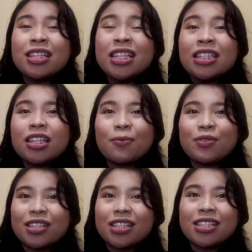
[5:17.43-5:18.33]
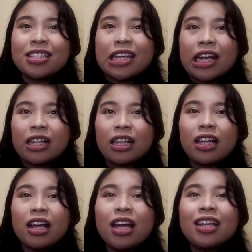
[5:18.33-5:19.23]
distribution
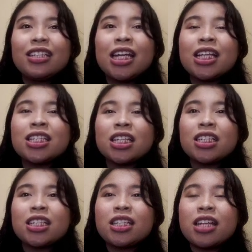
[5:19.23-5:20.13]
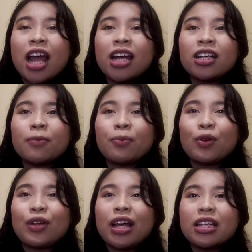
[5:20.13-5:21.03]
channel, there is a direct
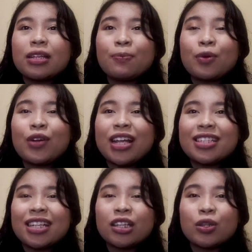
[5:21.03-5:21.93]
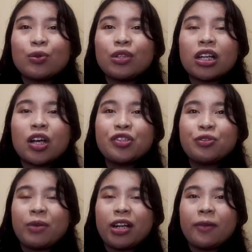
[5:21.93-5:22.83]
producer to the
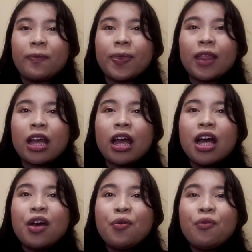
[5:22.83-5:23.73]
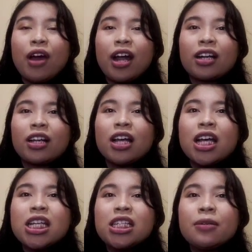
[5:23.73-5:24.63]
consumer, where
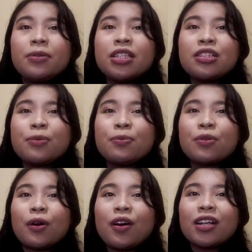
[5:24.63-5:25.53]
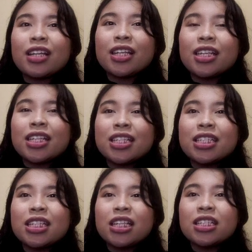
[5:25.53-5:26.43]
the distributor
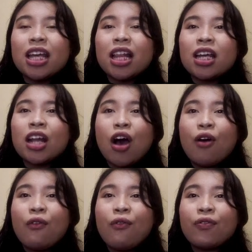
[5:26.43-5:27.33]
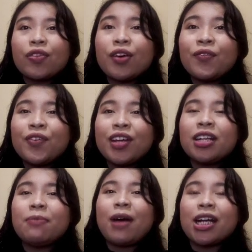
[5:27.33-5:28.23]
is the seller of tofu
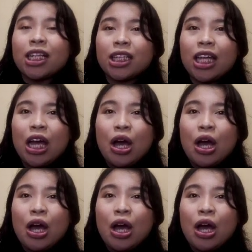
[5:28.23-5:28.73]
in the market